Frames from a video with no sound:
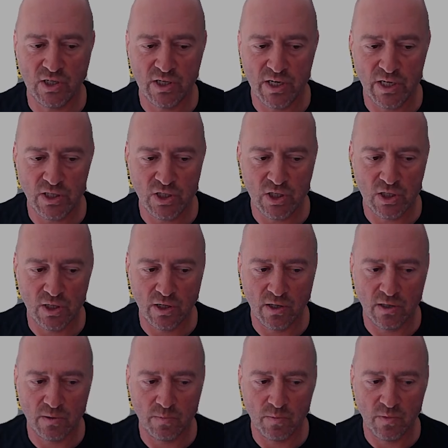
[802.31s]
range,
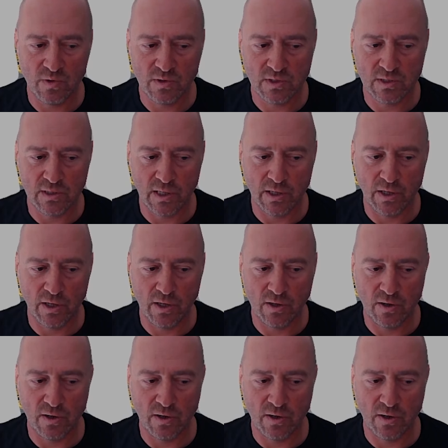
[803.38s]
starting